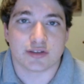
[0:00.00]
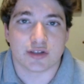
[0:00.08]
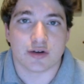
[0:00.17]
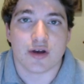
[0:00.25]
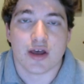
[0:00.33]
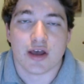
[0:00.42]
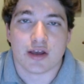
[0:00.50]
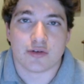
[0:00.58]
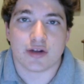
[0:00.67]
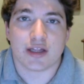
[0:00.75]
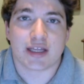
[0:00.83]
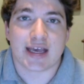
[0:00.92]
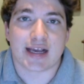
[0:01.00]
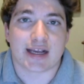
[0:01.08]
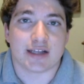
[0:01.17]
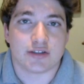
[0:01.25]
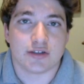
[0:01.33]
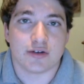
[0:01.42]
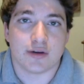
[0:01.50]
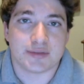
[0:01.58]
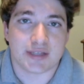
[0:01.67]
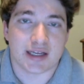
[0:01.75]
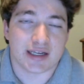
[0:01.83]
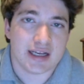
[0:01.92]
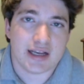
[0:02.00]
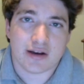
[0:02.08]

So you really can't get too upset.